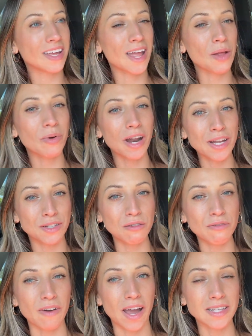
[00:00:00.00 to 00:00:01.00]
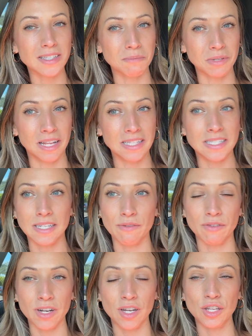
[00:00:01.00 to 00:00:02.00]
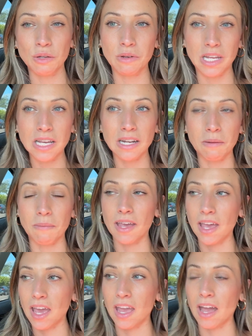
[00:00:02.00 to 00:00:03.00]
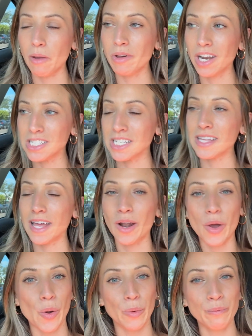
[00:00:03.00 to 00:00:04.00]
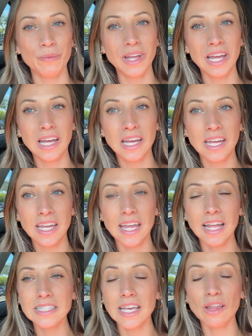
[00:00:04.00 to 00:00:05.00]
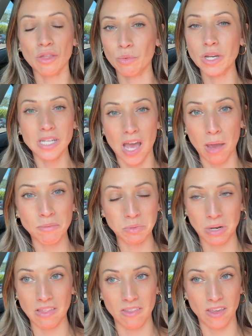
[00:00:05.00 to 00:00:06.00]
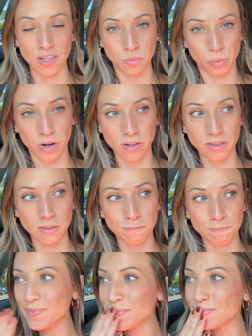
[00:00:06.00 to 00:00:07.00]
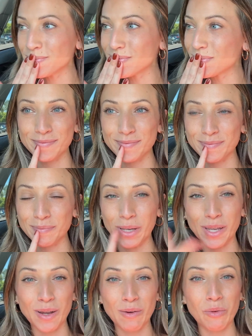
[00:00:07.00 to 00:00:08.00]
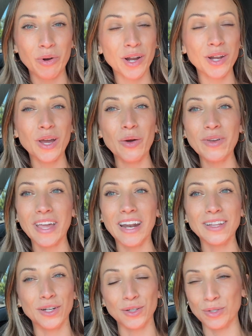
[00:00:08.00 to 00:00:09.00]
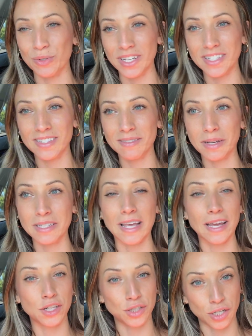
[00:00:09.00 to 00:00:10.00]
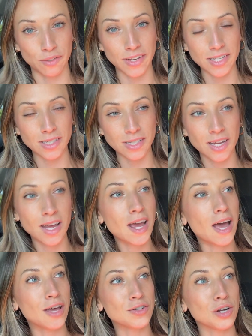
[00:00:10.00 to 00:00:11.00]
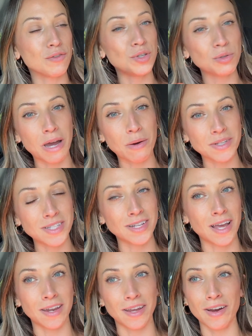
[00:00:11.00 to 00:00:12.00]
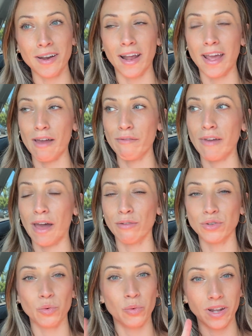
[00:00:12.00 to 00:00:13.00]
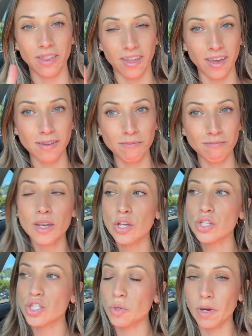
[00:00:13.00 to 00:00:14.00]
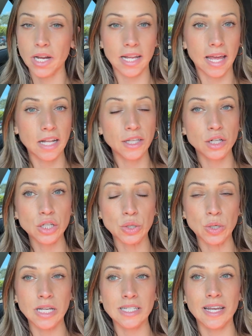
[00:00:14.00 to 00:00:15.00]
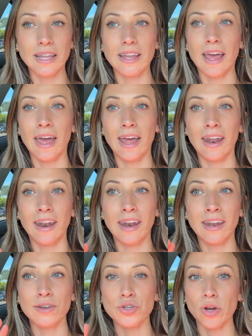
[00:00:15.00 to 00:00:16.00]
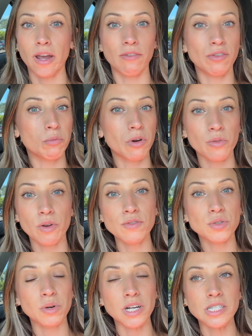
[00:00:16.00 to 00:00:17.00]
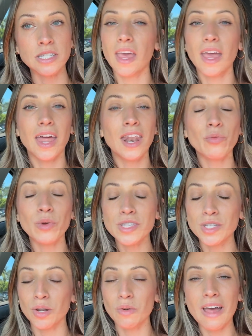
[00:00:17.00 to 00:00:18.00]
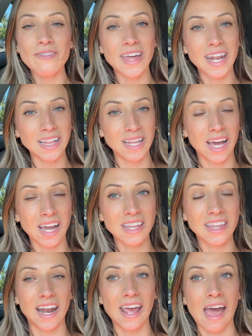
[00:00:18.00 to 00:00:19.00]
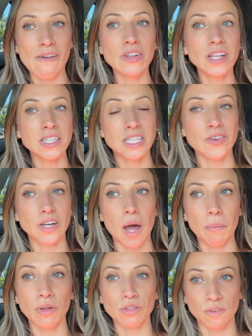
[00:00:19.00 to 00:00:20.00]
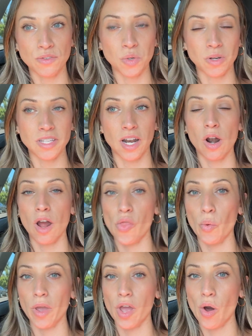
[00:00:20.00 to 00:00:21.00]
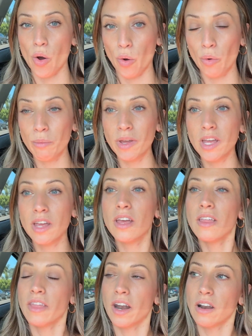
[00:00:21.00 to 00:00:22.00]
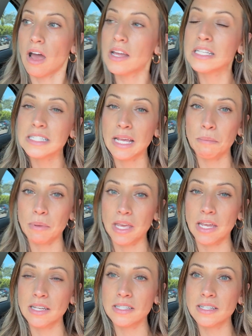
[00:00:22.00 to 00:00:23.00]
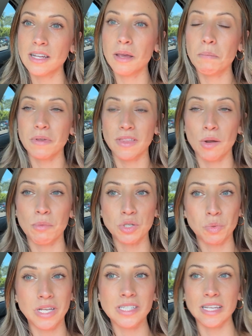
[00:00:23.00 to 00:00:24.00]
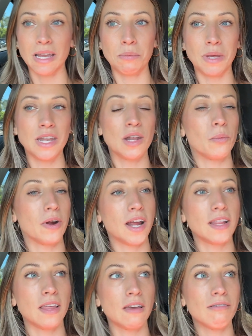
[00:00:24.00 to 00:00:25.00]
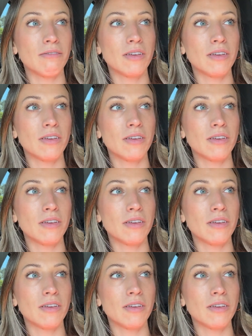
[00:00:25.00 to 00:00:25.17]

And when I do find something that's different and unique and I'm like, hey, I want to take that home, it's like 3 times what I think it's worth. But you know what? We're going to go and get a little treat because I deserve it. I drove 2 hours to get here and I have found one thing. So we're going to get a little treat and then try a few more thrift stores. And if we still don't have any luck, then I have a list of a couple thrift stores that are on the way home that are not in St. Pete, but they're between St. Pete and where I live.